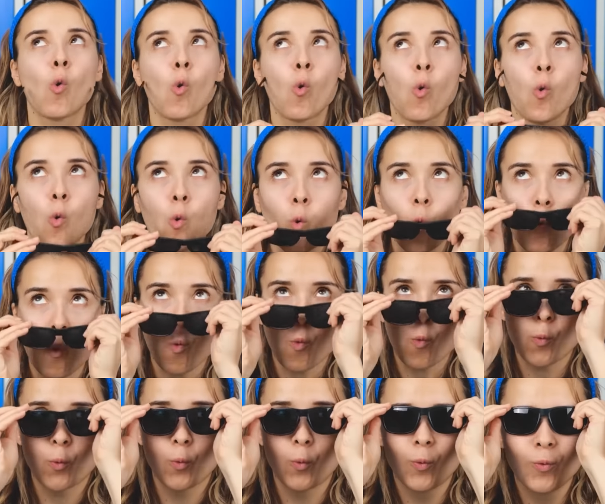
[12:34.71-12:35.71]
Now I can
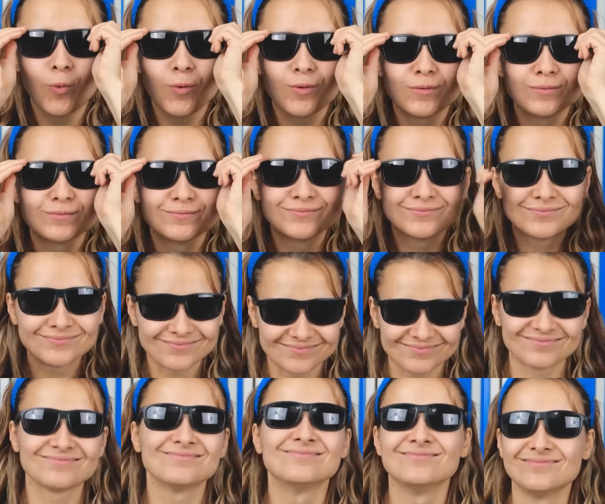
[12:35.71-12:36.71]
put them on.
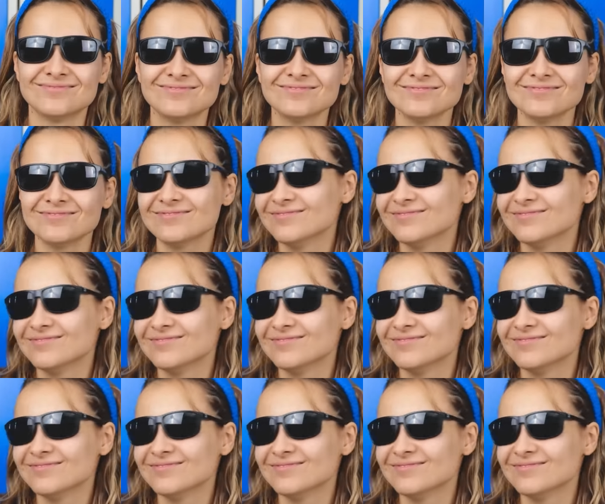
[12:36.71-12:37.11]
Let's